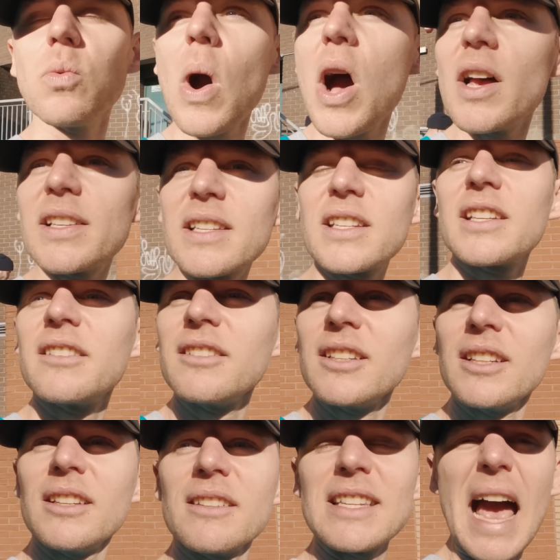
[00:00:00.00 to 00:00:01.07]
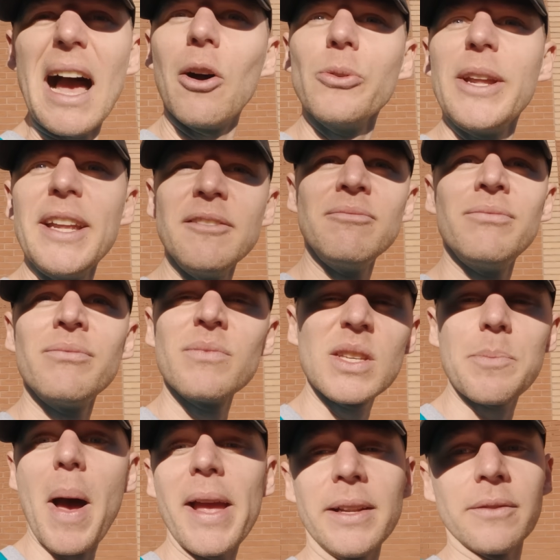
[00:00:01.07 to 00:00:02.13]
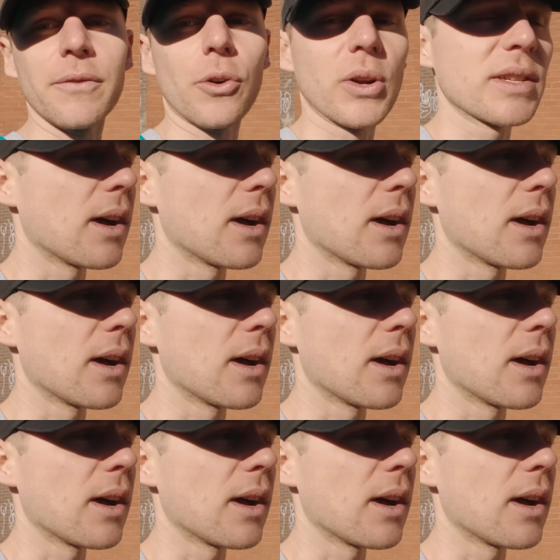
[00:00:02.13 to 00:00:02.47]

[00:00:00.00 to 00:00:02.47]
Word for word: The worst town in Spain, for